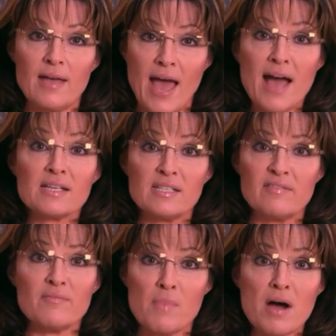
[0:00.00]
Acts
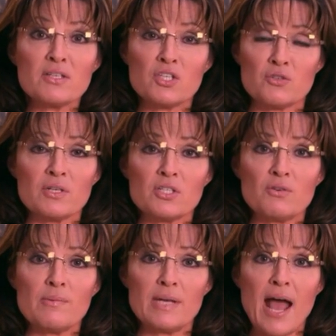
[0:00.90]
of monstrous
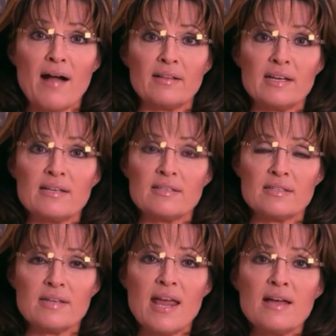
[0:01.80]
criminality
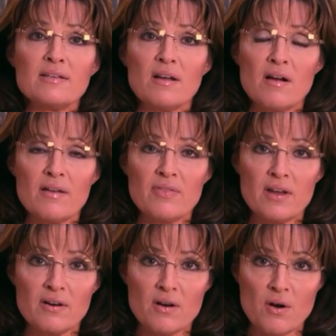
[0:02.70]
stand on
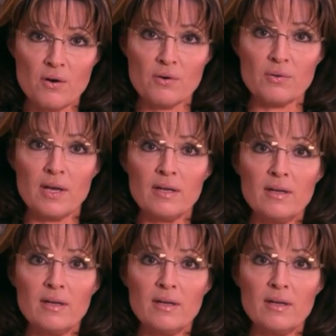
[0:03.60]
their own.